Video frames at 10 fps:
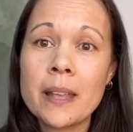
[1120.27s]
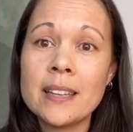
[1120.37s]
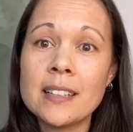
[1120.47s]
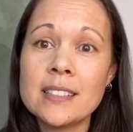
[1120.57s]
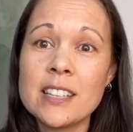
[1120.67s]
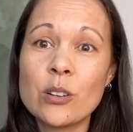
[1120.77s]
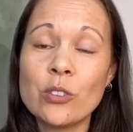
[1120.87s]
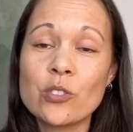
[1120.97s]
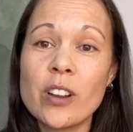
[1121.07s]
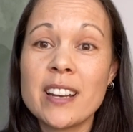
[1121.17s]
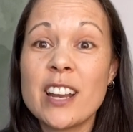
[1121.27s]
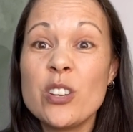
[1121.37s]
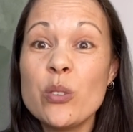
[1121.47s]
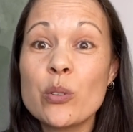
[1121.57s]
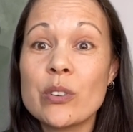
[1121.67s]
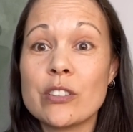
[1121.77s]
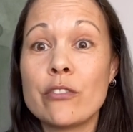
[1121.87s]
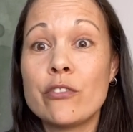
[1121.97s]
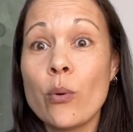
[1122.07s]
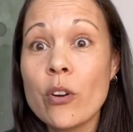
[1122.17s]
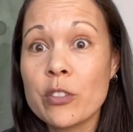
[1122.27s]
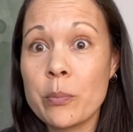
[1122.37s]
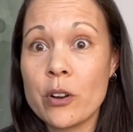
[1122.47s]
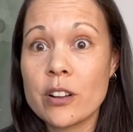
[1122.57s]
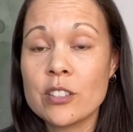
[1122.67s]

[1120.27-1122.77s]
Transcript: in Undead Ultra, and I knew there was a 4th book,